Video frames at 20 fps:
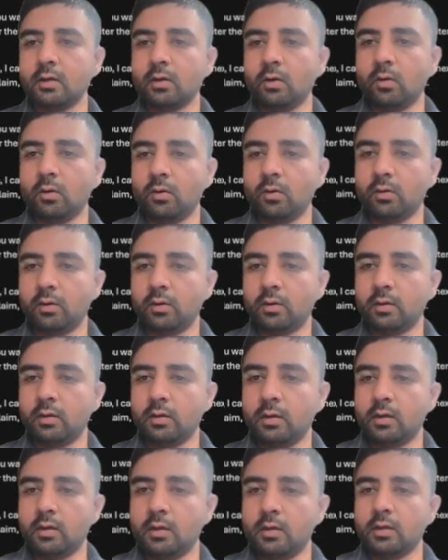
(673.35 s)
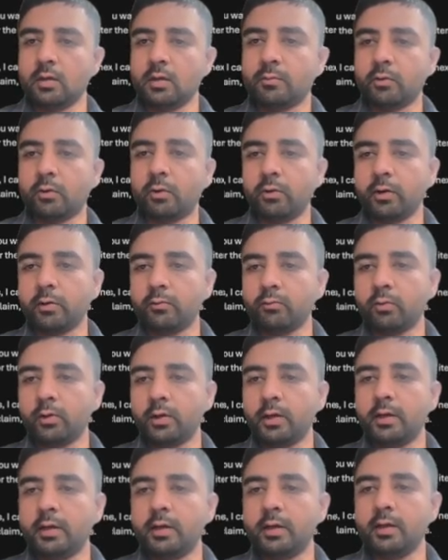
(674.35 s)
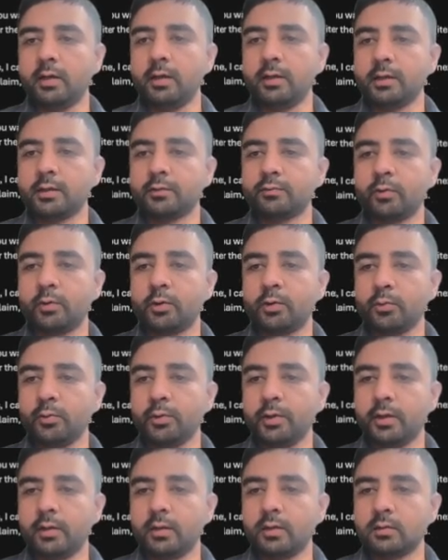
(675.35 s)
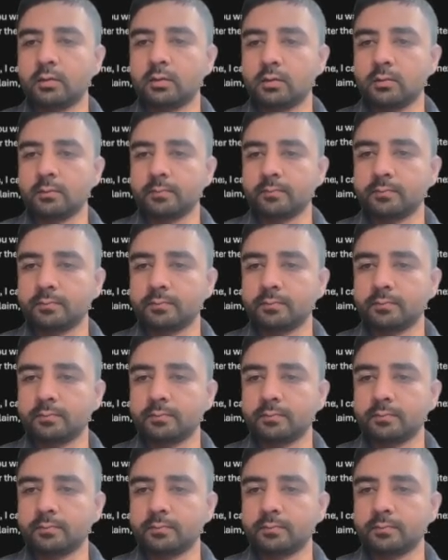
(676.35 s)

or the product warranty is for 2 years.